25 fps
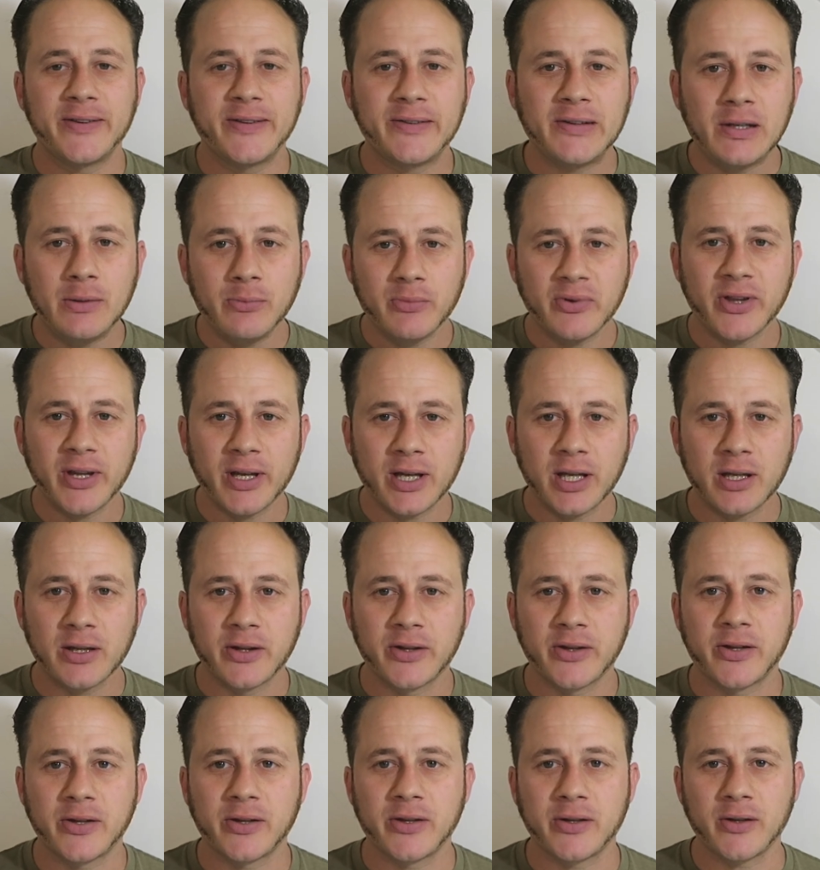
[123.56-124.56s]
seems like
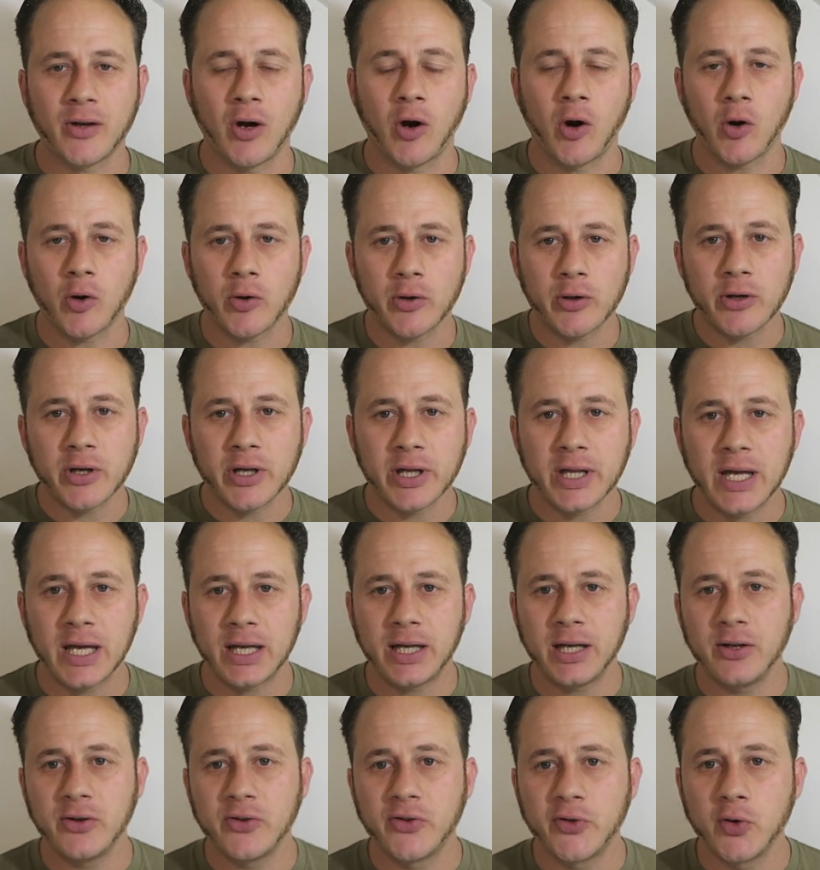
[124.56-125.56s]
it's harder to
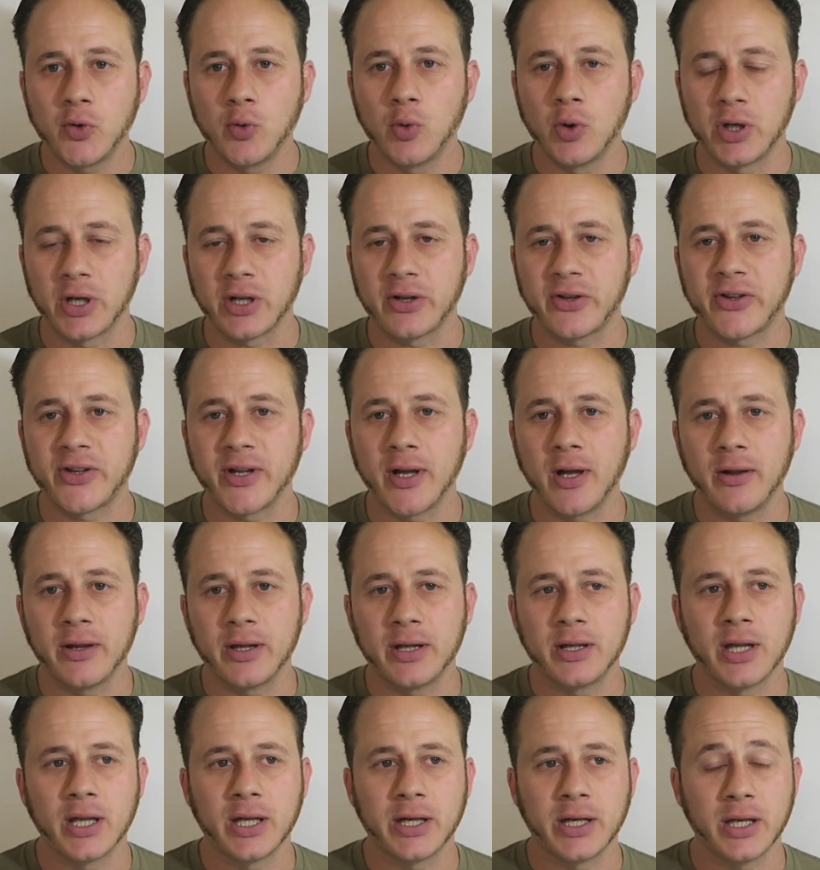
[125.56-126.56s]
get into and excel
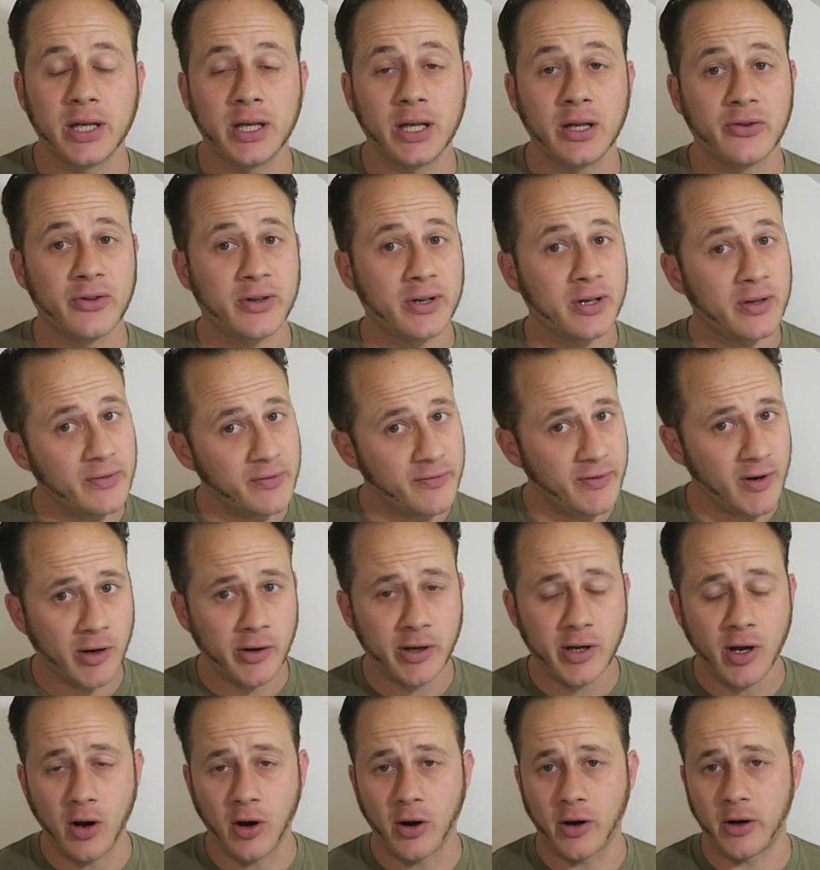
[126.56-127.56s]
in than it is, and it's
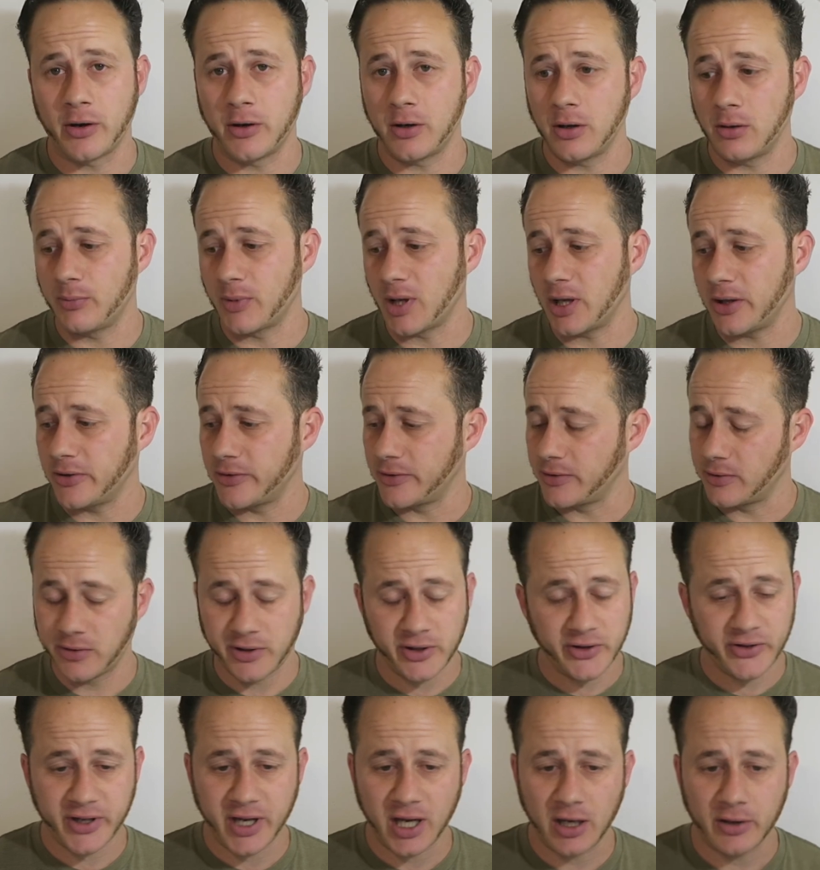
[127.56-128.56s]
very hard. I'm not
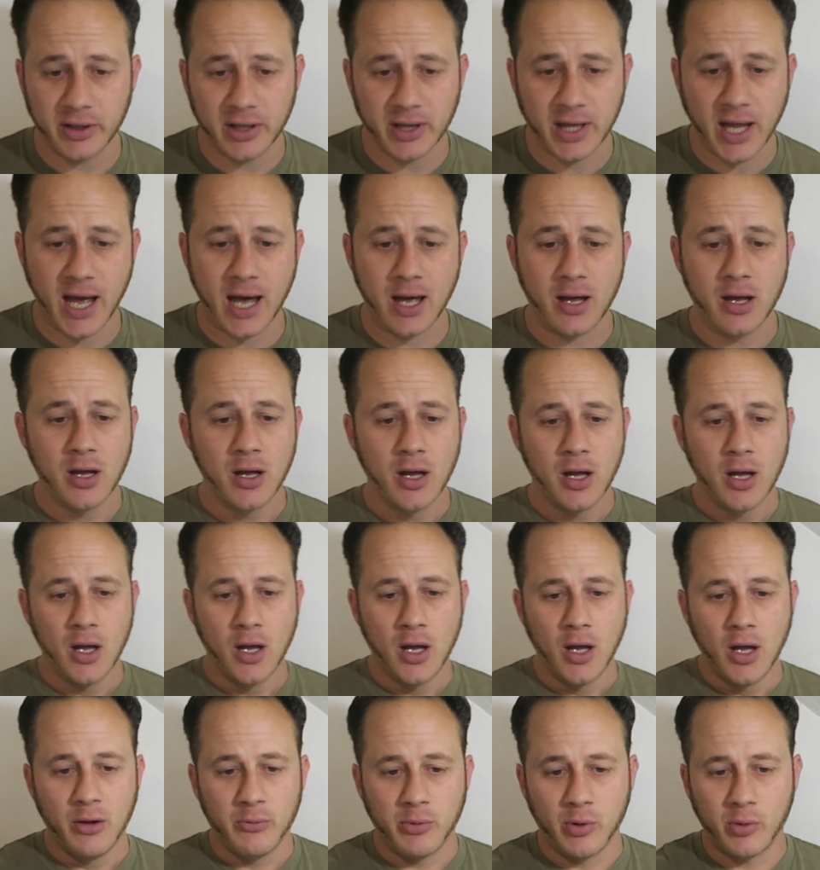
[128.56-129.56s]
discounting that.
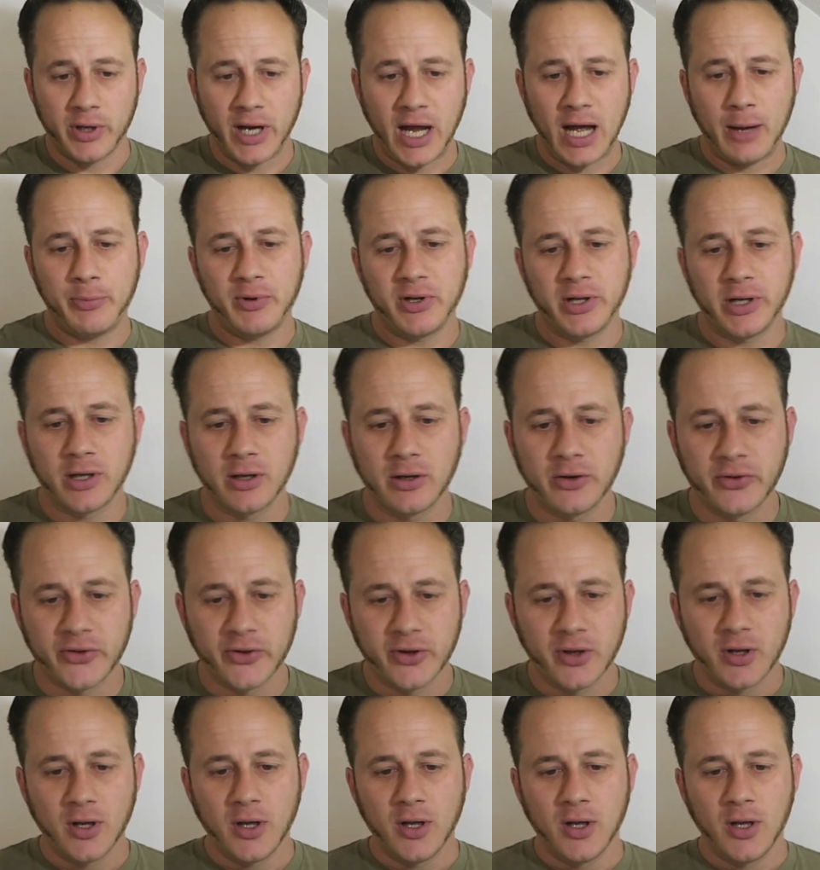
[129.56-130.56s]
But what happened here
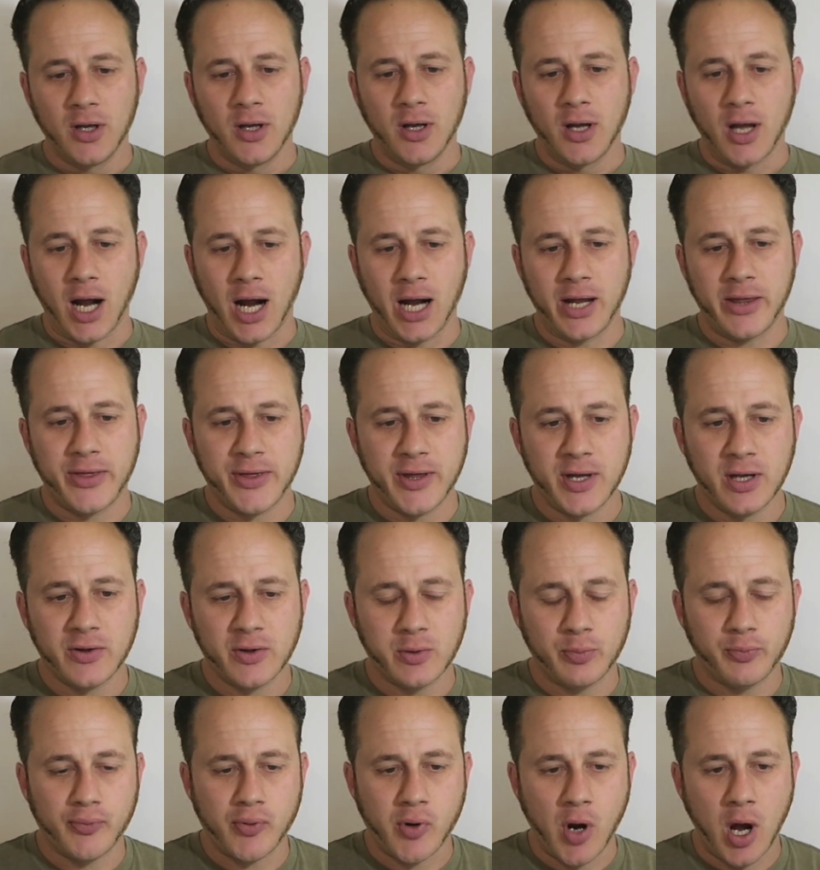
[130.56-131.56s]
is, I think
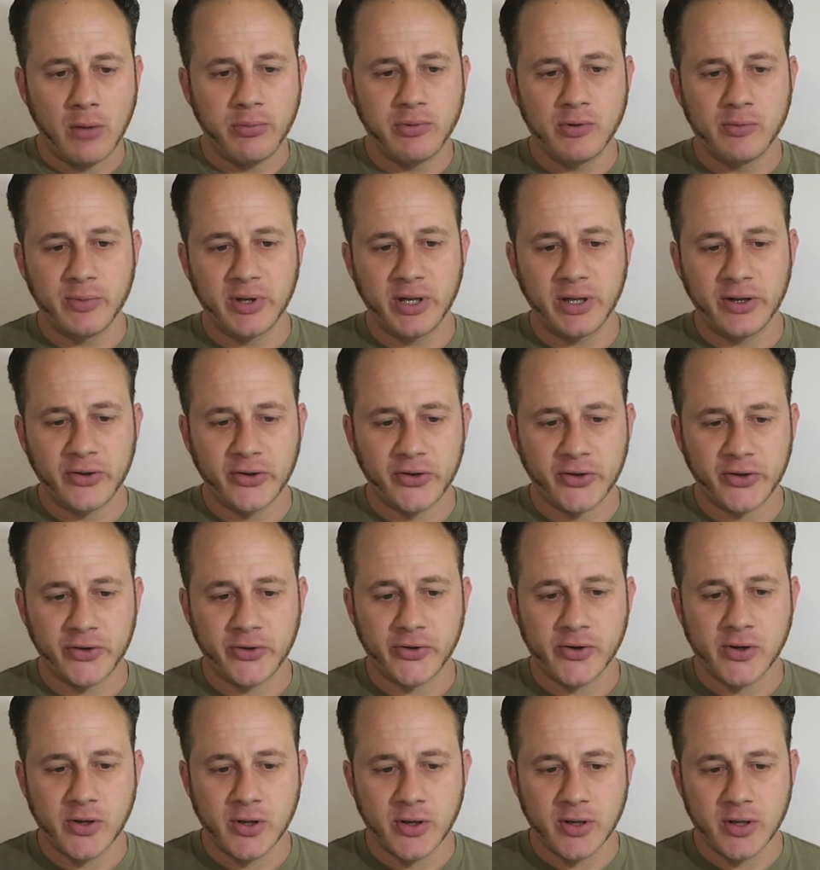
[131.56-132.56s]
the problem
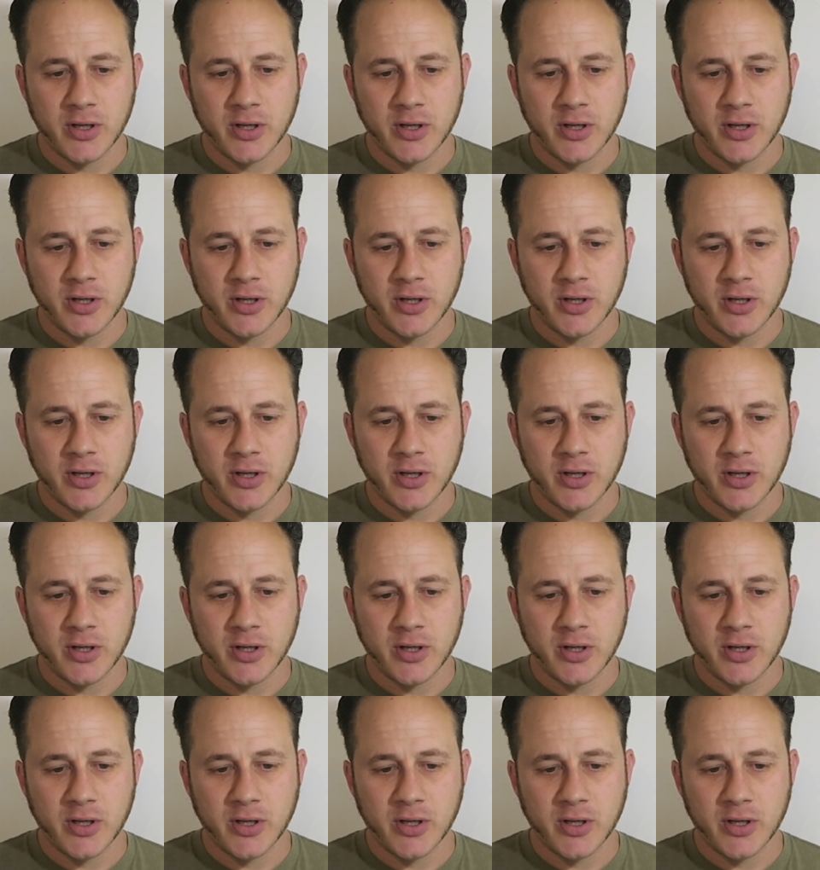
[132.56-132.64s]
is